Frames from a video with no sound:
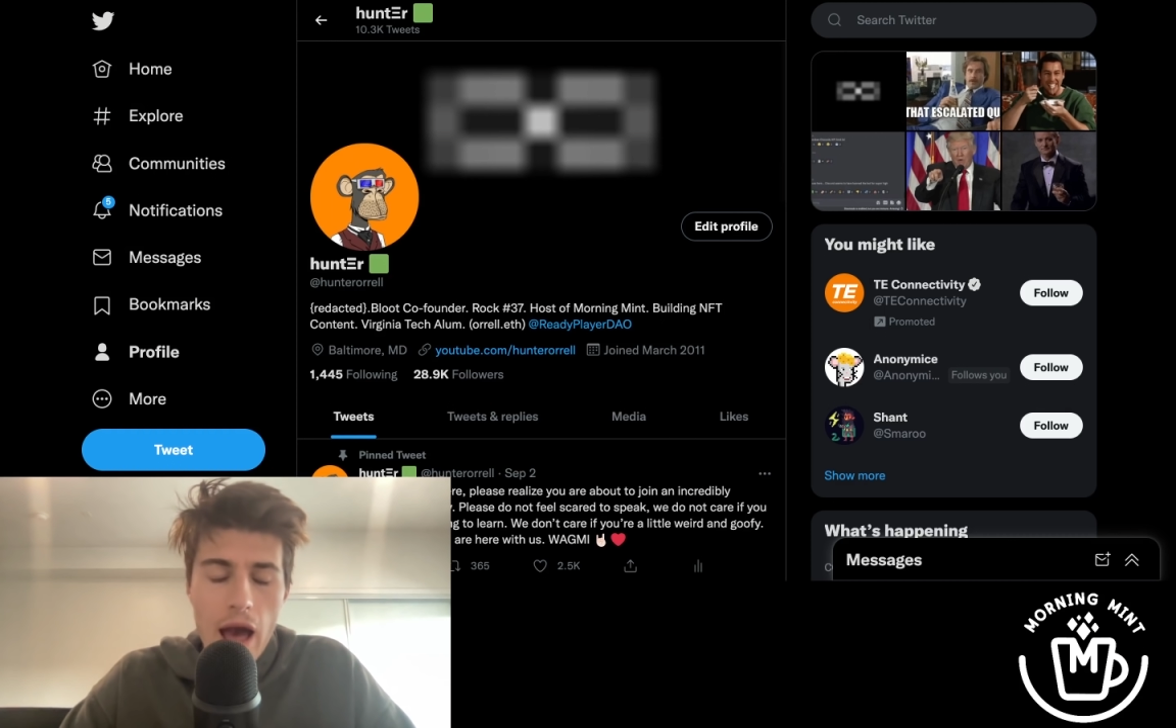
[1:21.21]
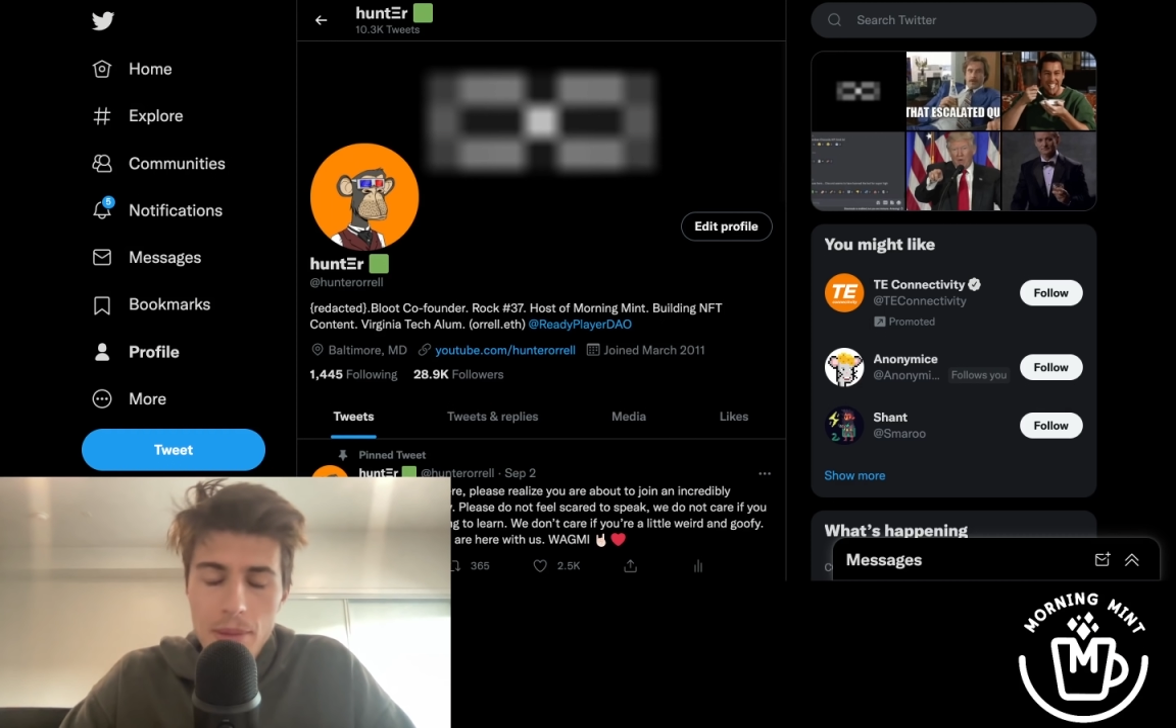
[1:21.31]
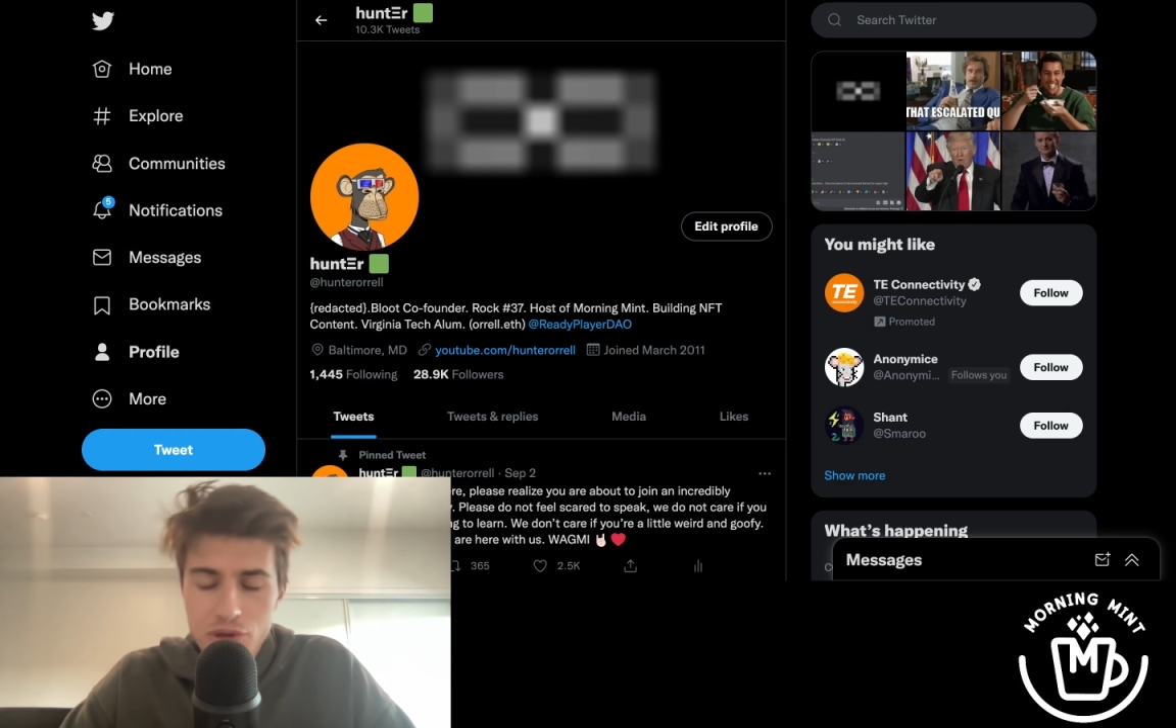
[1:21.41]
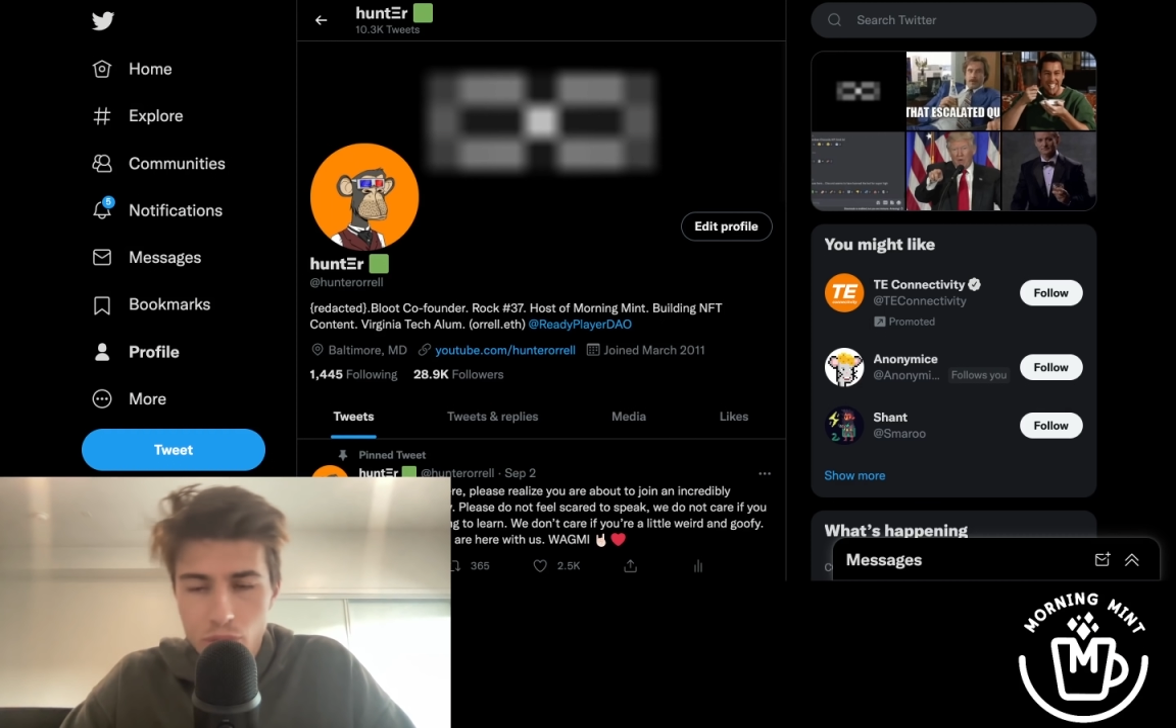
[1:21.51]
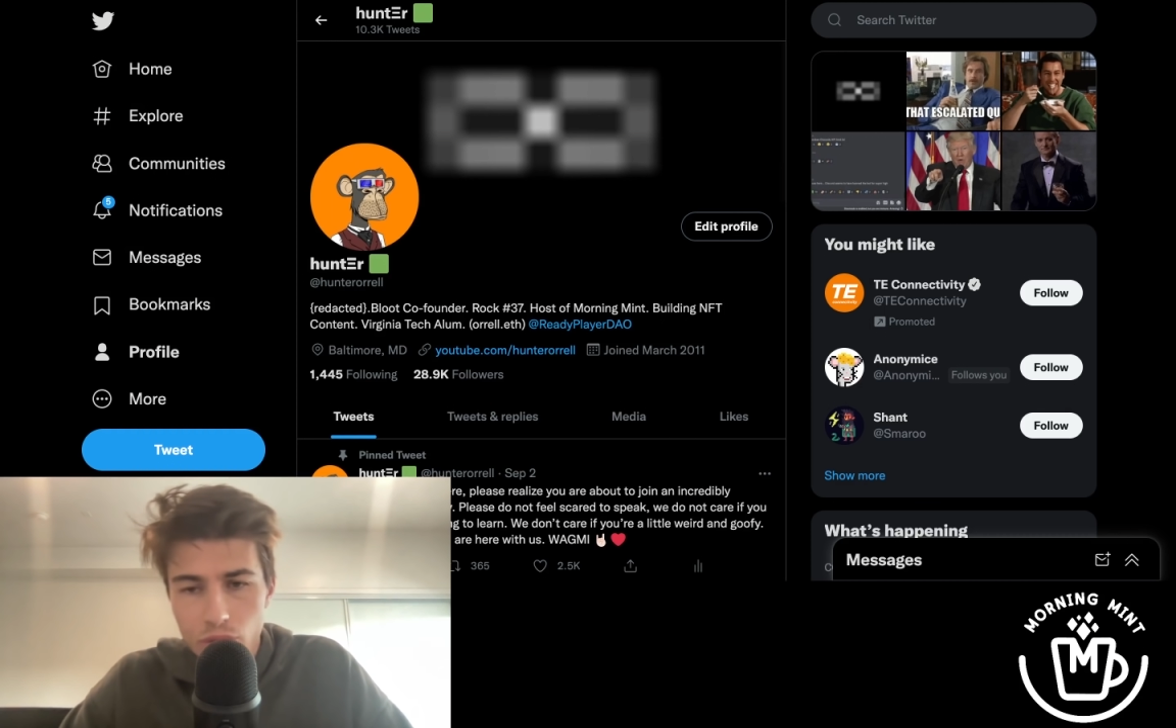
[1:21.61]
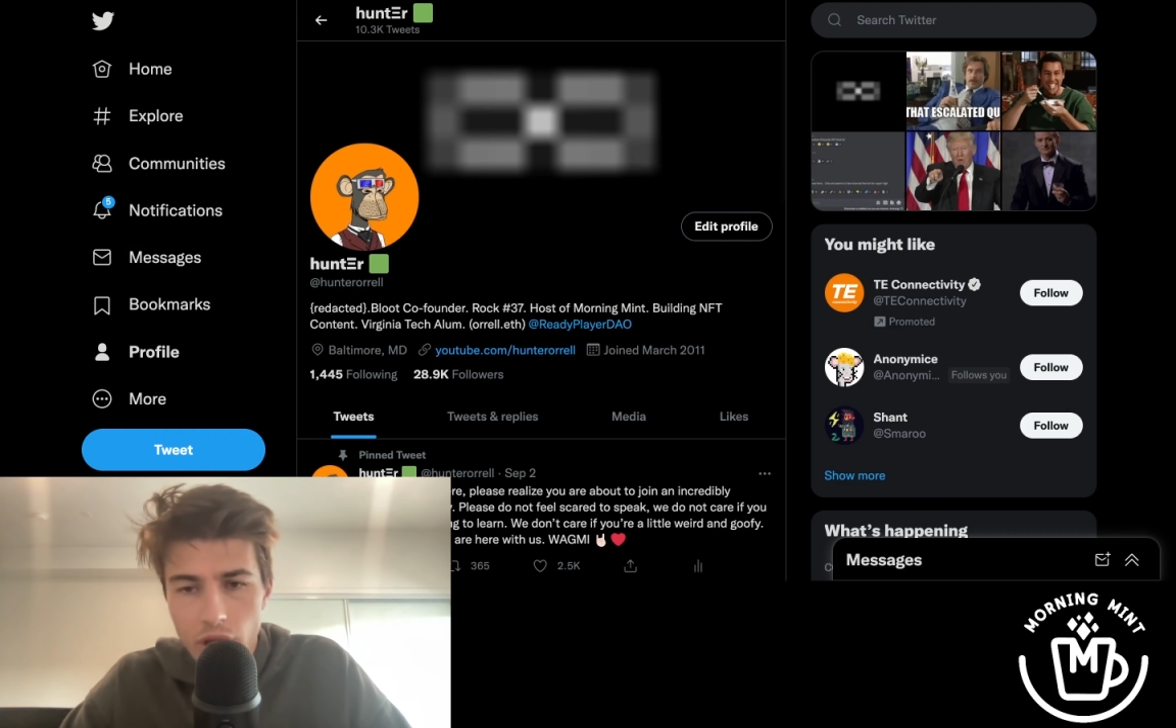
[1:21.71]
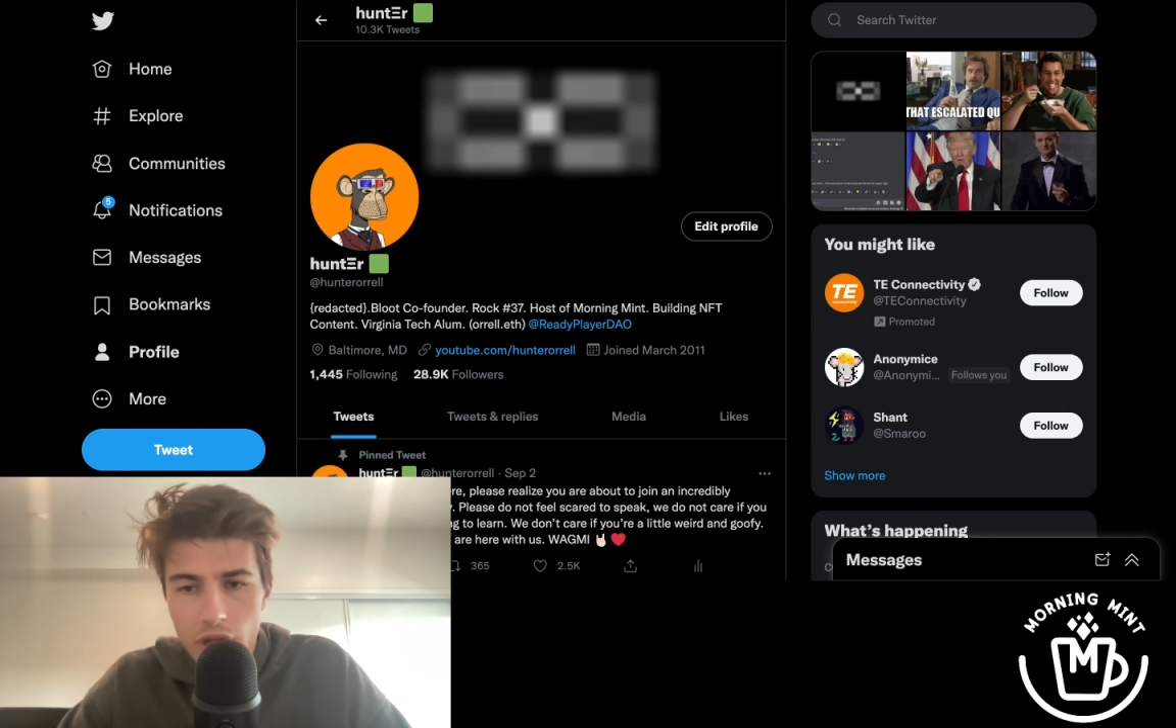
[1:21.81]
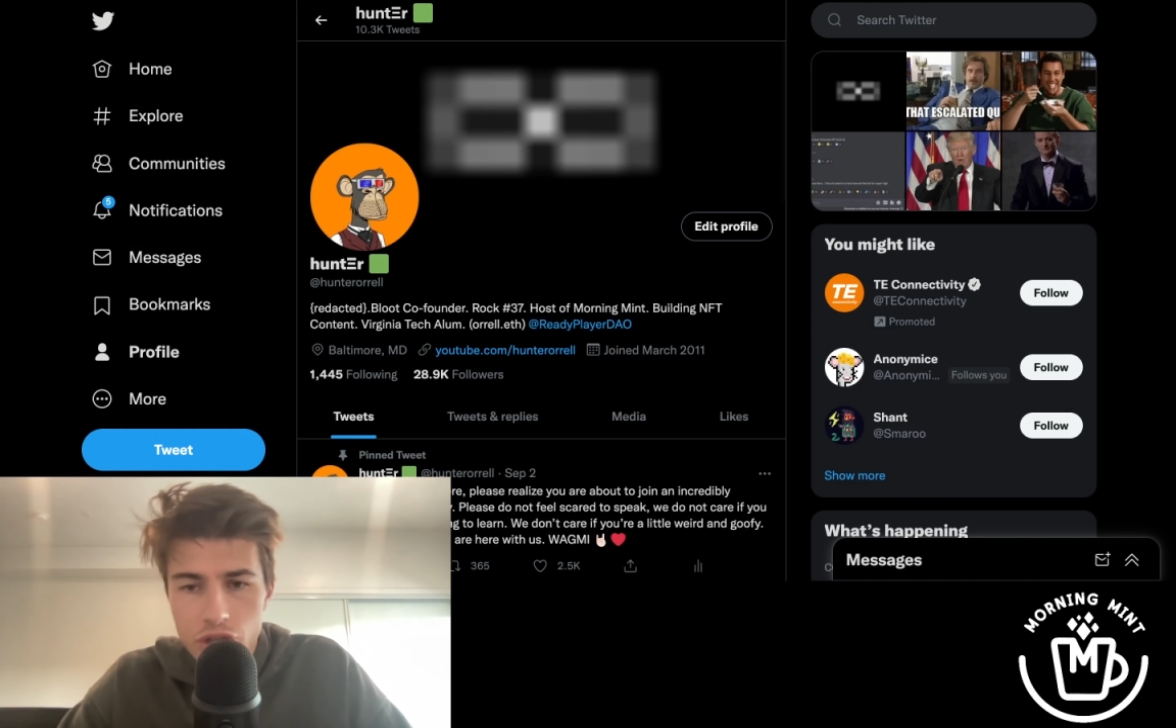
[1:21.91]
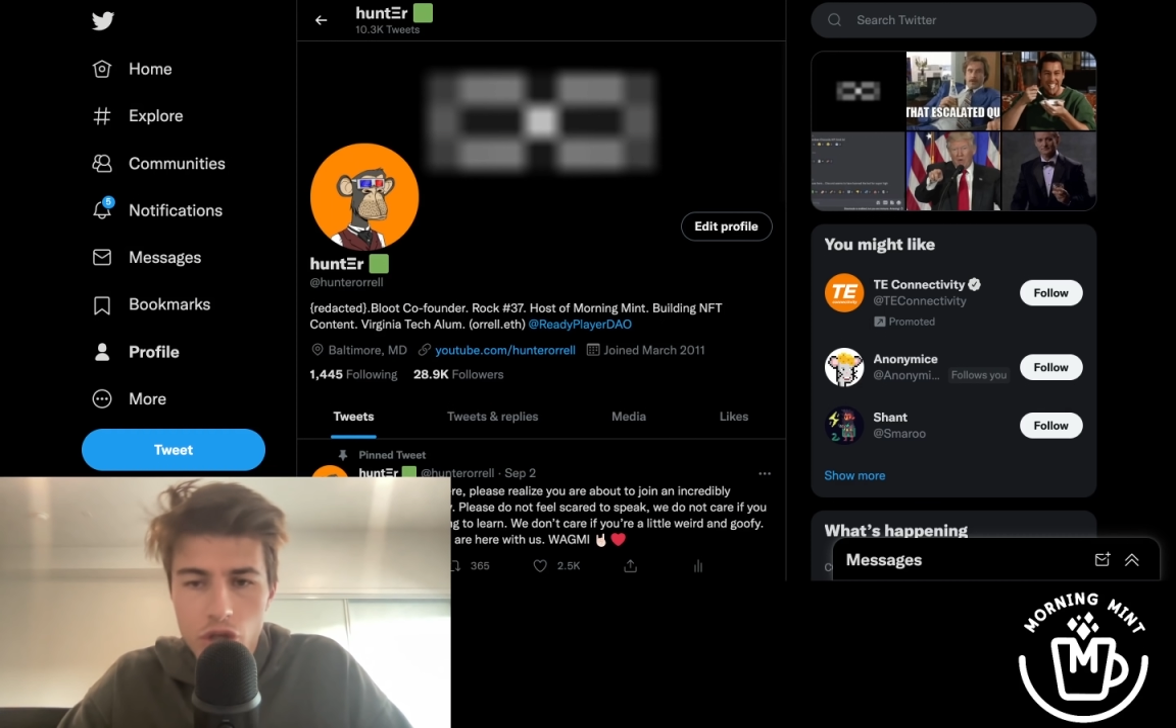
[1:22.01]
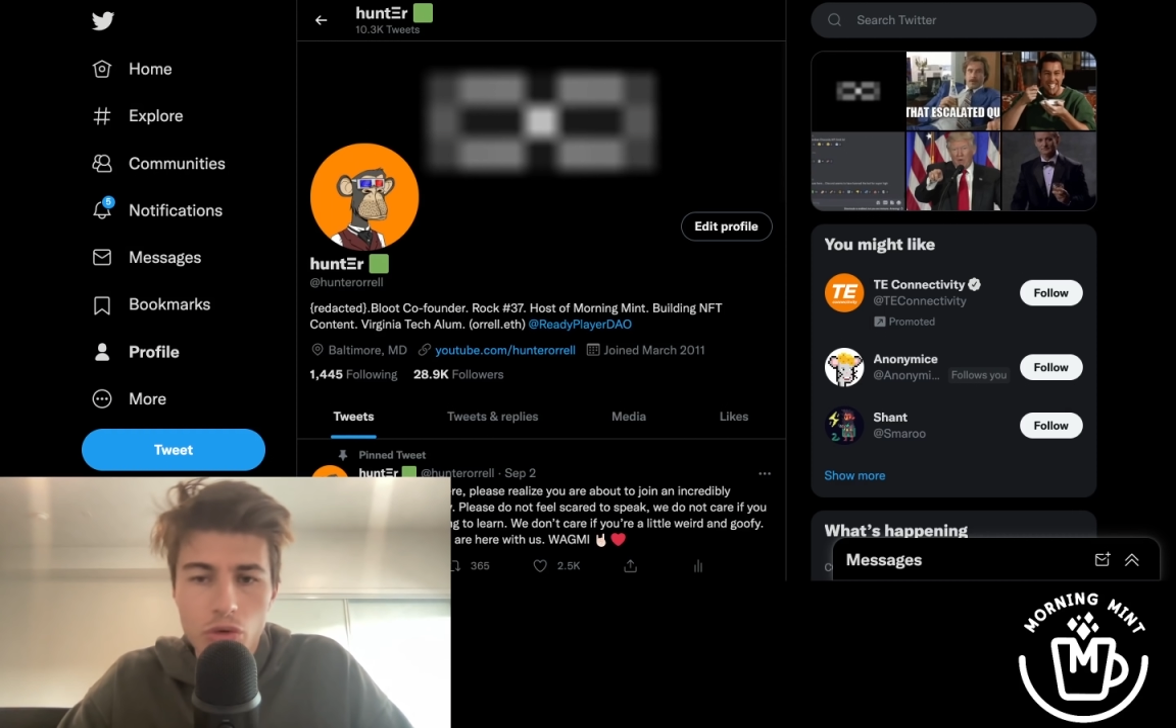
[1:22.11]
absolute
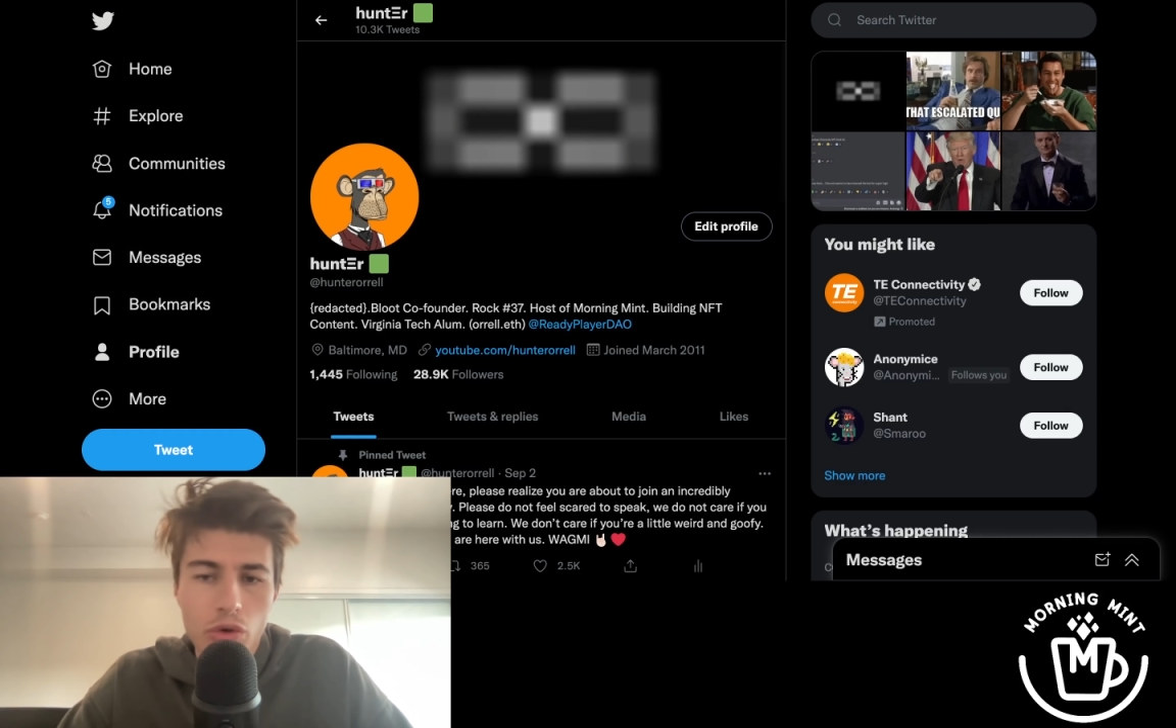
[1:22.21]
legend,